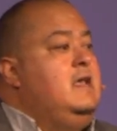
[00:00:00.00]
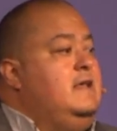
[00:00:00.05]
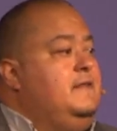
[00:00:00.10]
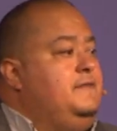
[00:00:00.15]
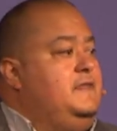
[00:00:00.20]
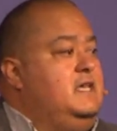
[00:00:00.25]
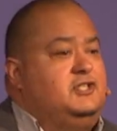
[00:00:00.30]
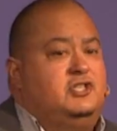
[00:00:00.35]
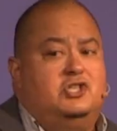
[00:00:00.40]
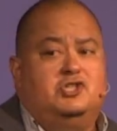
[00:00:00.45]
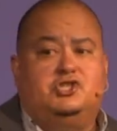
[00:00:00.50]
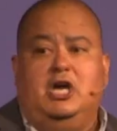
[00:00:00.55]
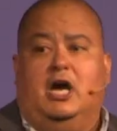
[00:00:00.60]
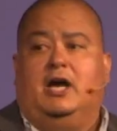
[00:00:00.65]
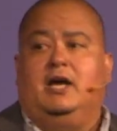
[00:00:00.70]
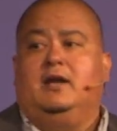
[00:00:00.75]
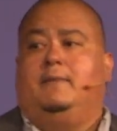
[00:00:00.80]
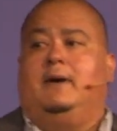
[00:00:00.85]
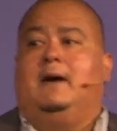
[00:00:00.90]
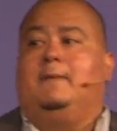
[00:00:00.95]
This is
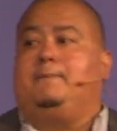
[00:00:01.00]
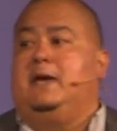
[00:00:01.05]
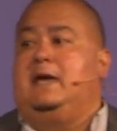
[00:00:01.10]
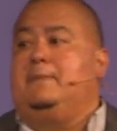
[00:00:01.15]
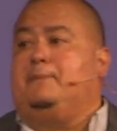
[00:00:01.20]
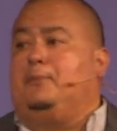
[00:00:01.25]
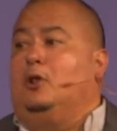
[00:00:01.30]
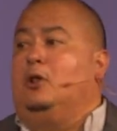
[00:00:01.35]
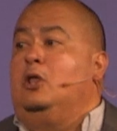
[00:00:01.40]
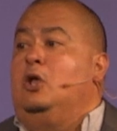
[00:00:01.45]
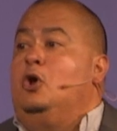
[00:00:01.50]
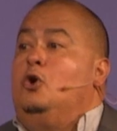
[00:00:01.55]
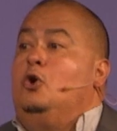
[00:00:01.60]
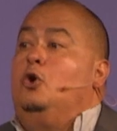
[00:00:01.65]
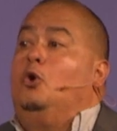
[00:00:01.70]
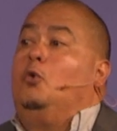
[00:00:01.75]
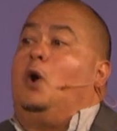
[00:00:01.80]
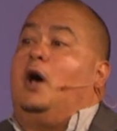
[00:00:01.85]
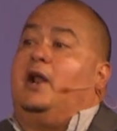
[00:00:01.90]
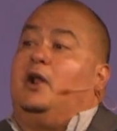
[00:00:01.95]
talking about people who
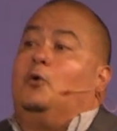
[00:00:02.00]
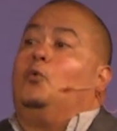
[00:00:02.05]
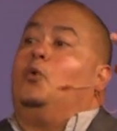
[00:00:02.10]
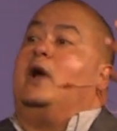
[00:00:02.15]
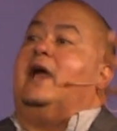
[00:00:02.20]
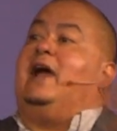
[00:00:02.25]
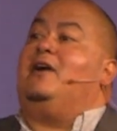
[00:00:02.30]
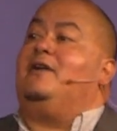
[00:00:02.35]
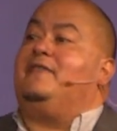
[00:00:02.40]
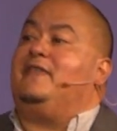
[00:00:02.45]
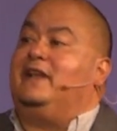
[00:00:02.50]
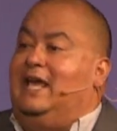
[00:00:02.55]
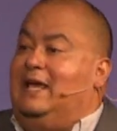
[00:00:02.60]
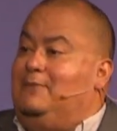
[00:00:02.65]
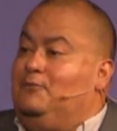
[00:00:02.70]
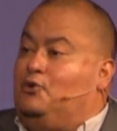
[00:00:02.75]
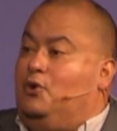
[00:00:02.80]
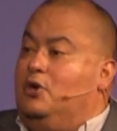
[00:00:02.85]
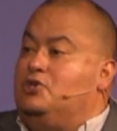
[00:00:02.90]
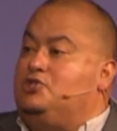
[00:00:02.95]
want to wear the name
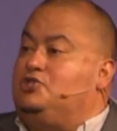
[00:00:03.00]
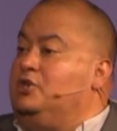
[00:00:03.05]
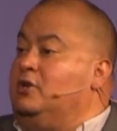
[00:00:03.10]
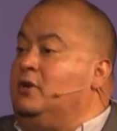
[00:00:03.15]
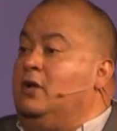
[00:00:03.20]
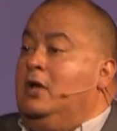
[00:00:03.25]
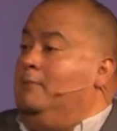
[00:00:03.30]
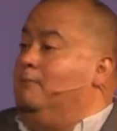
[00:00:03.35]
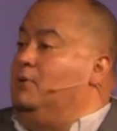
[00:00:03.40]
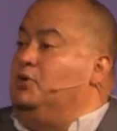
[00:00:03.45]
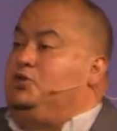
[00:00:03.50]
Christian but